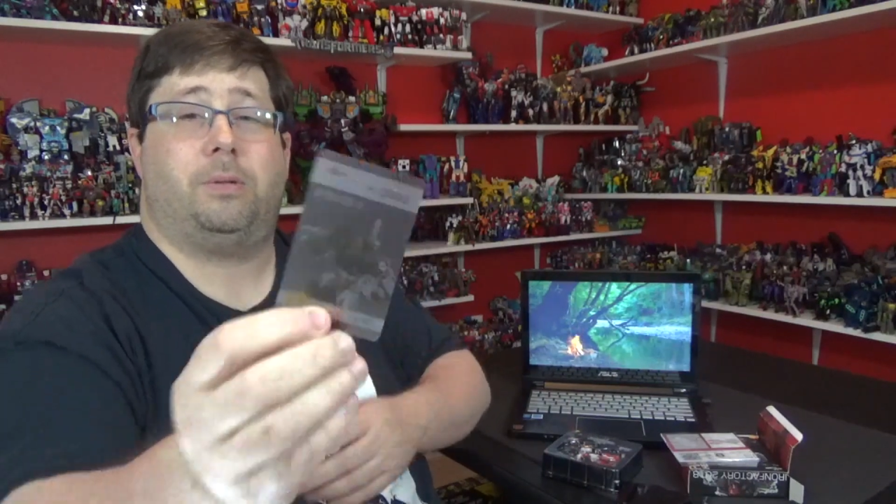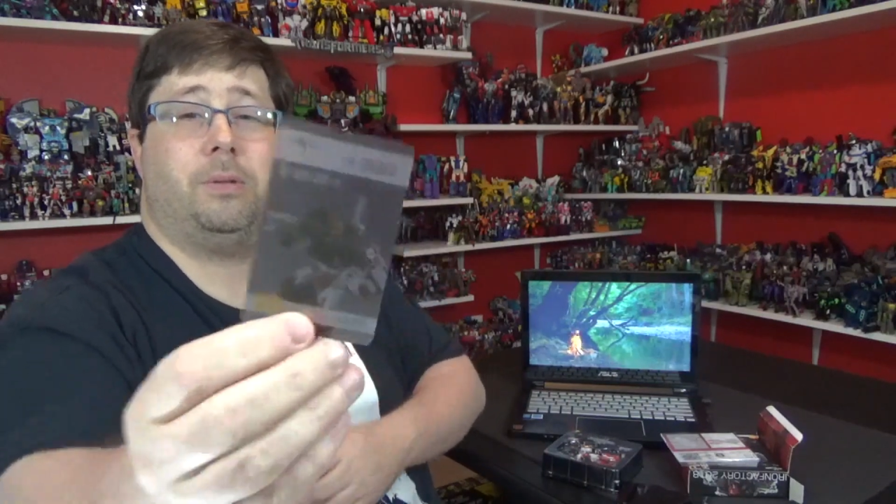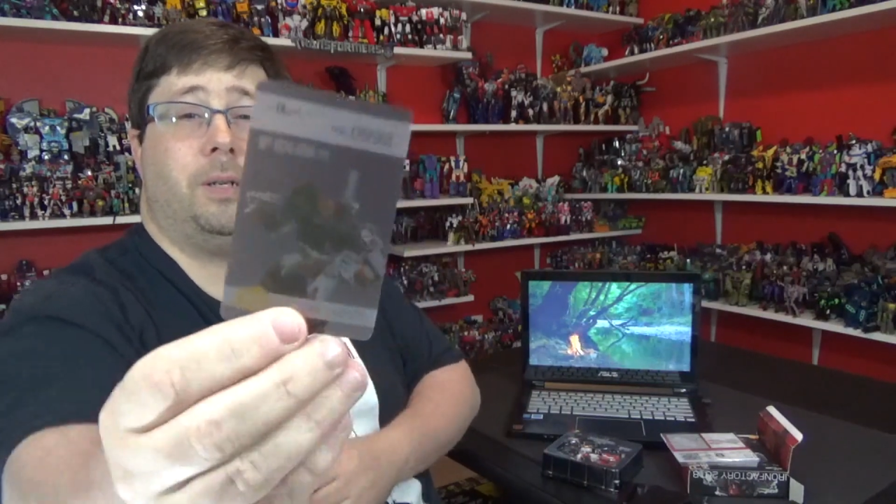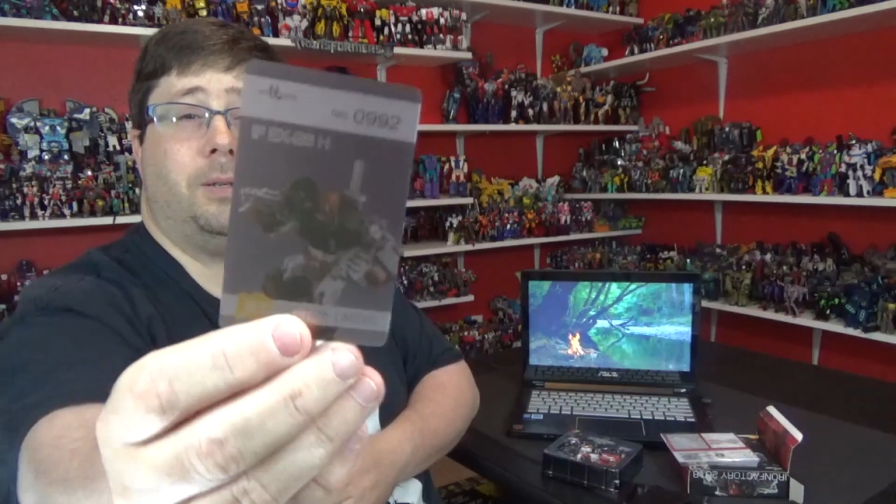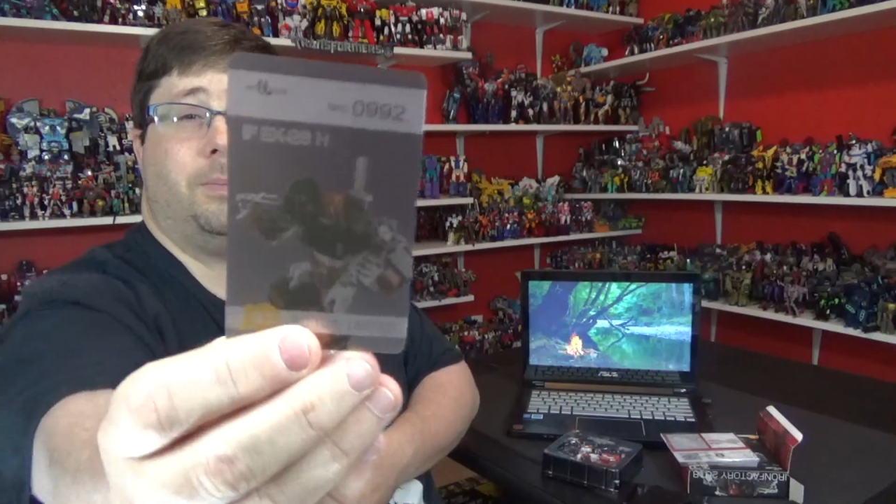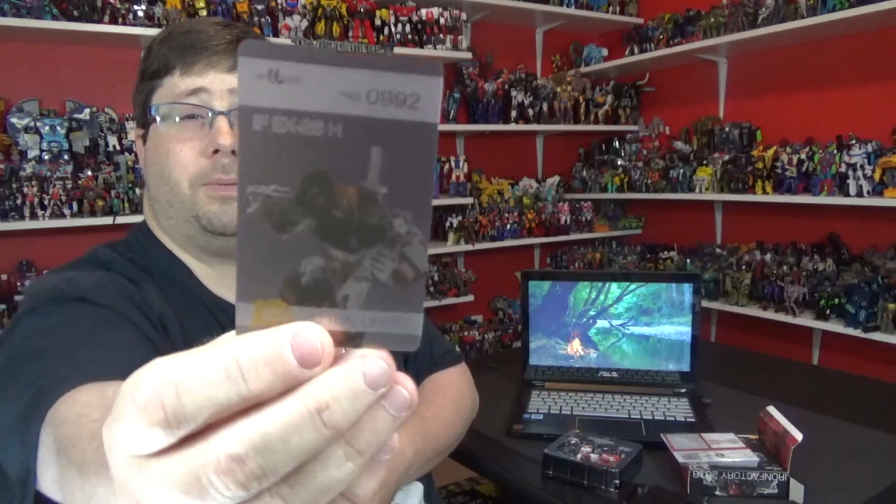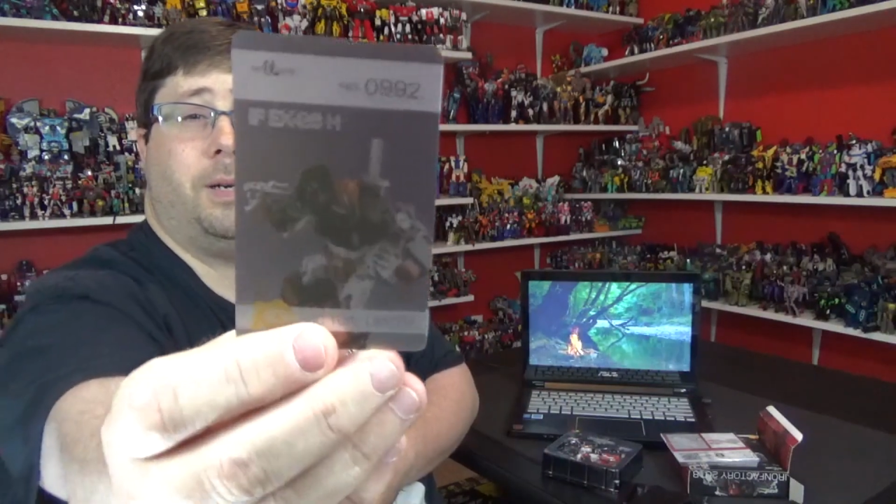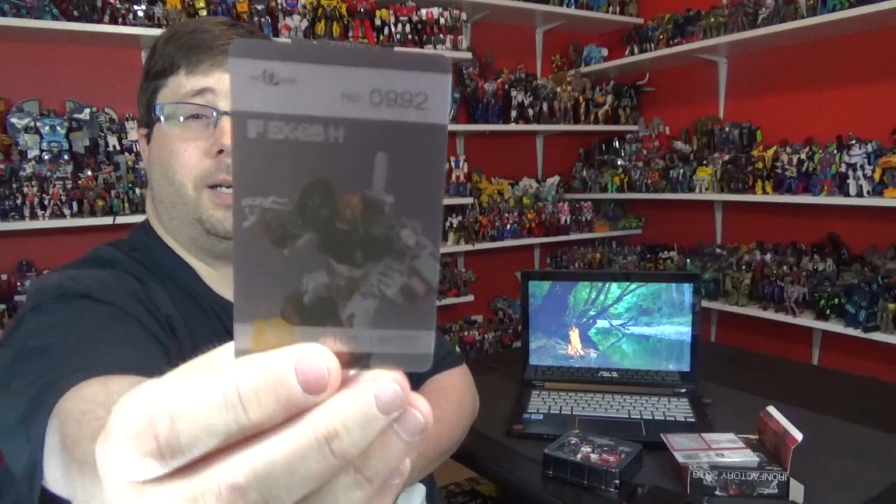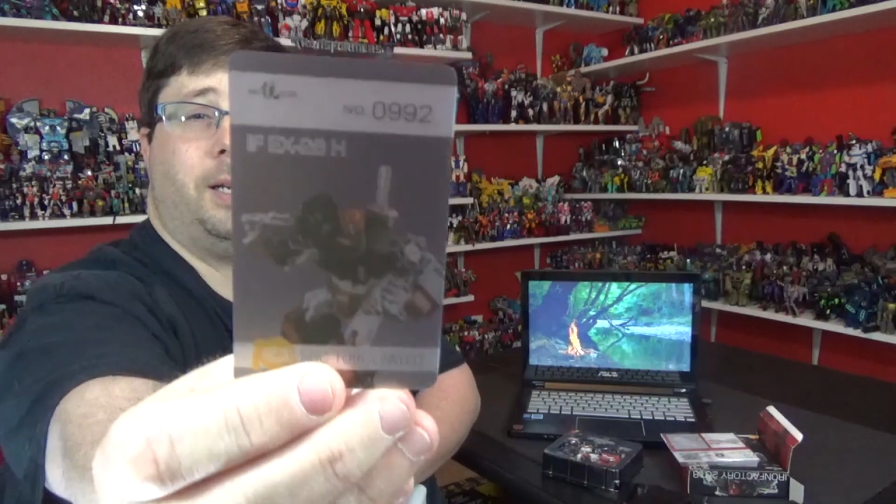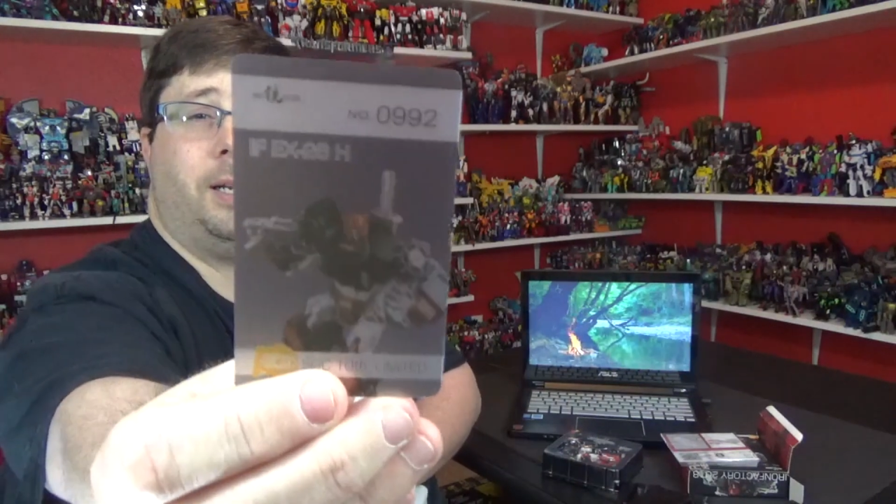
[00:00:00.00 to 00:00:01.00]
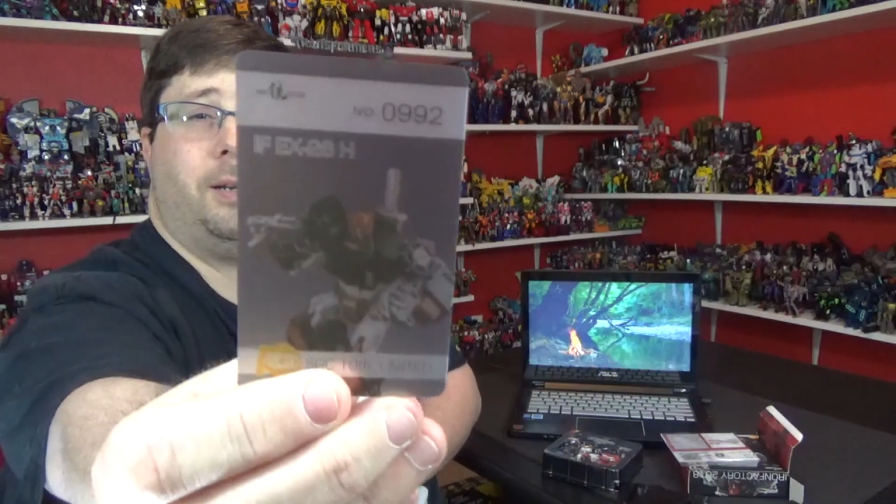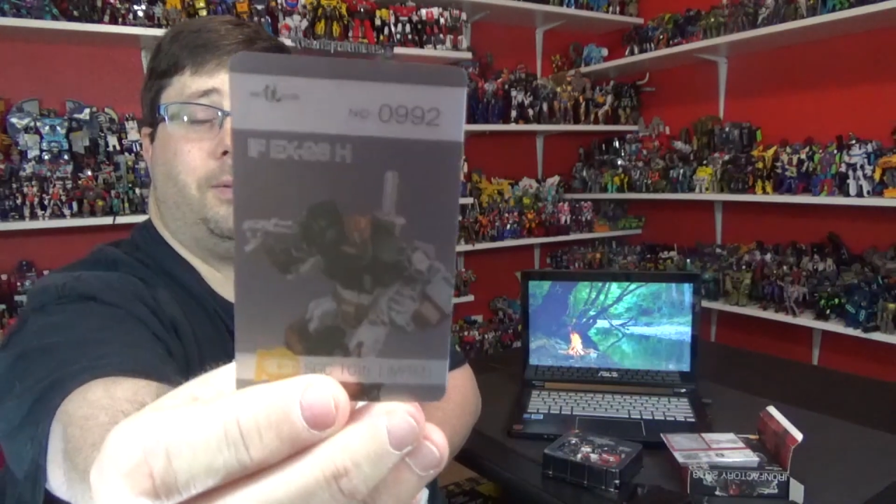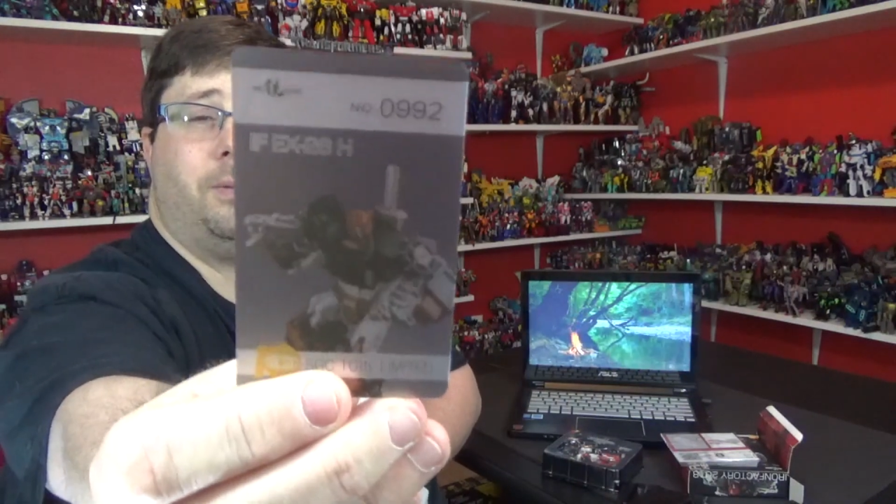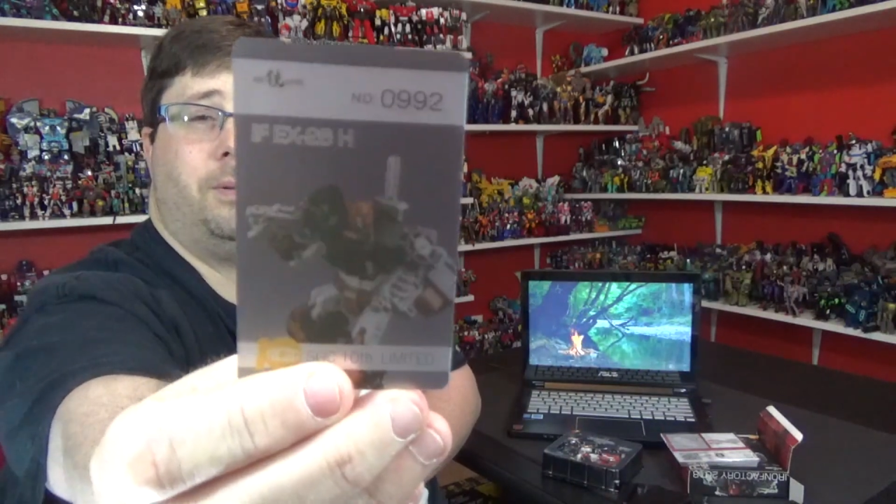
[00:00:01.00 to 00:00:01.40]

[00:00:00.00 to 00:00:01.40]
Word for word: So that's pretty neato.